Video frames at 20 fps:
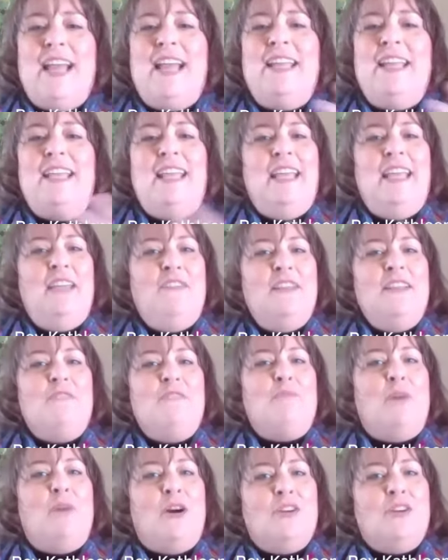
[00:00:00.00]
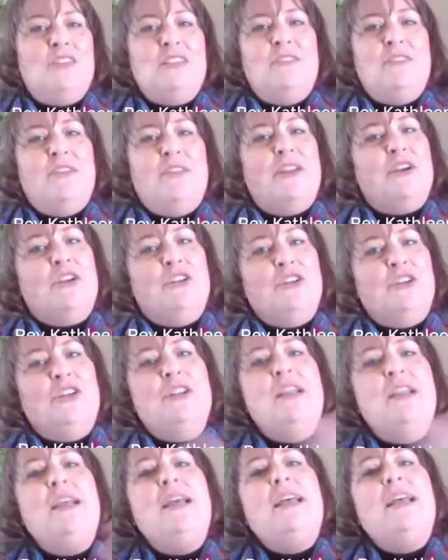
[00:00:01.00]
And even if parts of it are
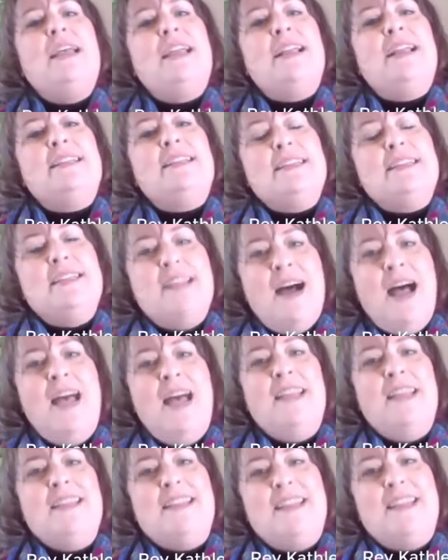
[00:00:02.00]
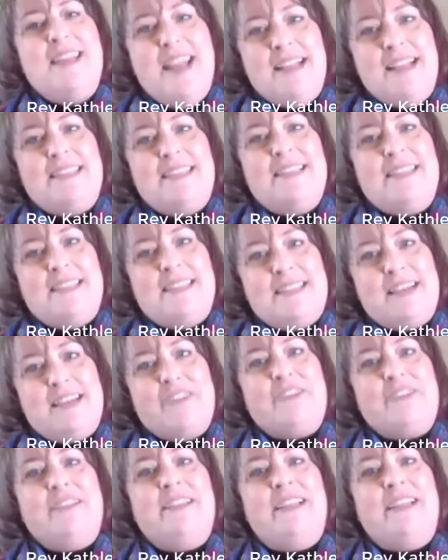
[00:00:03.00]
good, it's not
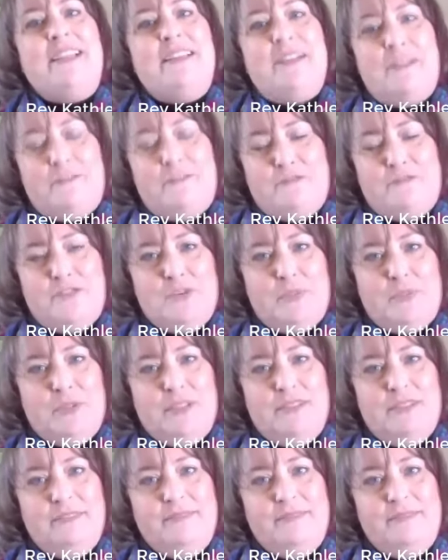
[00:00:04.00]
necessarily comfortable.